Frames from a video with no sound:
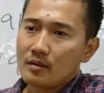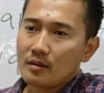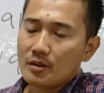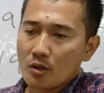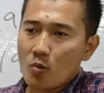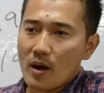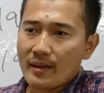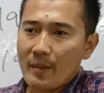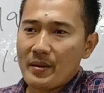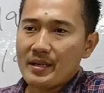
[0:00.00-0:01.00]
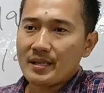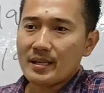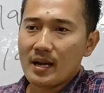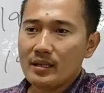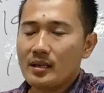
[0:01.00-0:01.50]
So what happened is
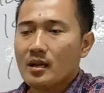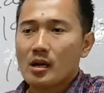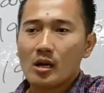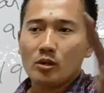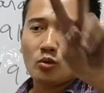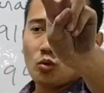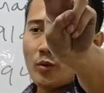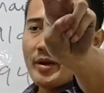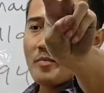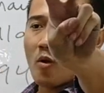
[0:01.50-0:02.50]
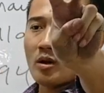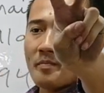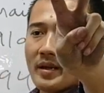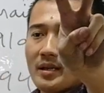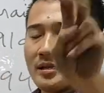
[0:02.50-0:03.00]
that two important
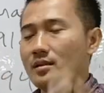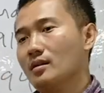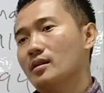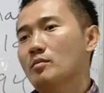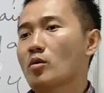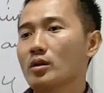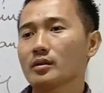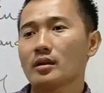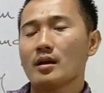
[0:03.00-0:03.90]
battles is important.